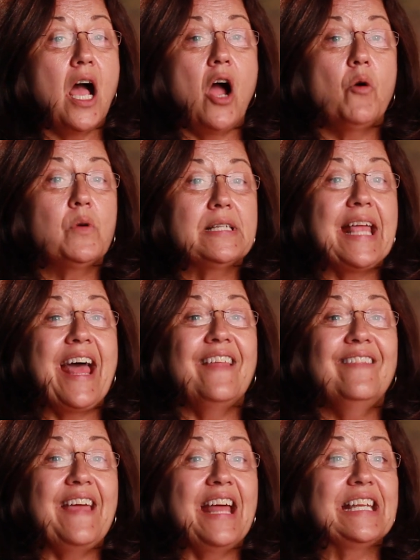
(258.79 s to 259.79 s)
I always
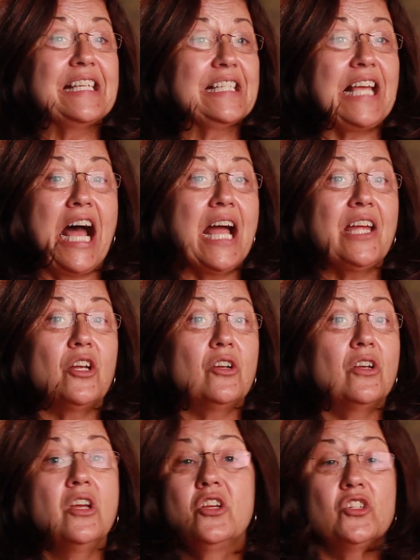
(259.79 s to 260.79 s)
had that
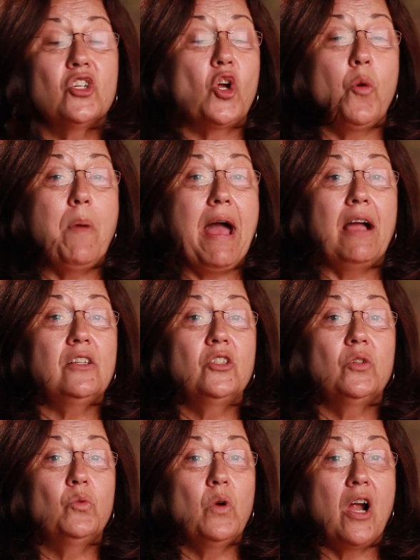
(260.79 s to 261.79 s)
desire to go back to it,